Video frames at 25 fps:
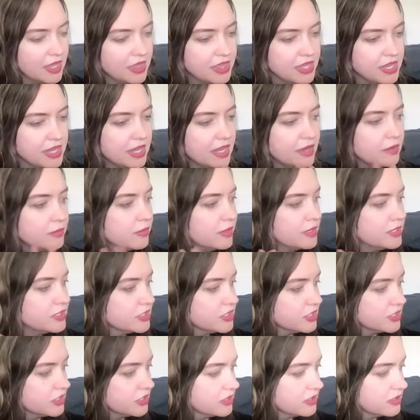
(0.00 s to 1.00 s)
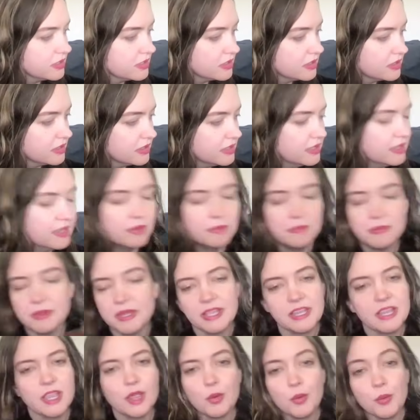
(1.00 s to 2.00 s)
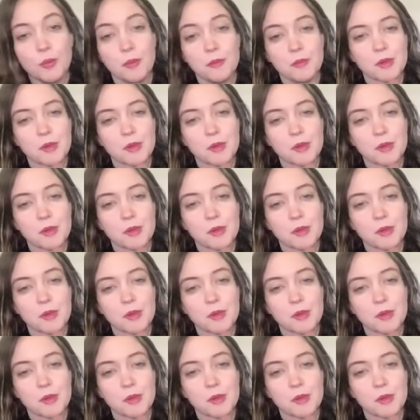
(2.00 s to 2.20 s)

I think I wondered, nope, I can't